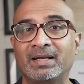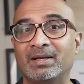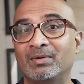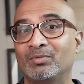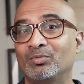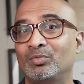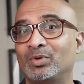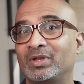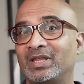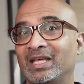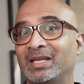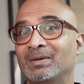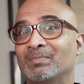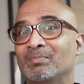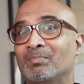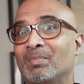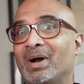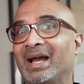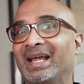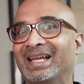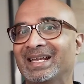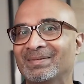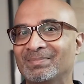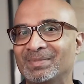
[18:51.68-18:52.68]
within
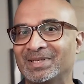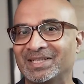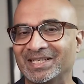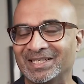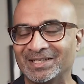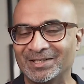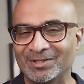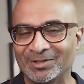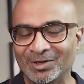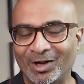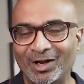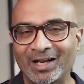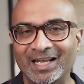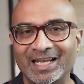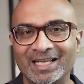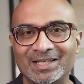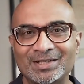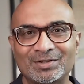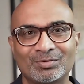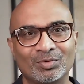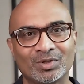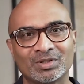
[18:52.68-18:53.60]
my limited knowledge,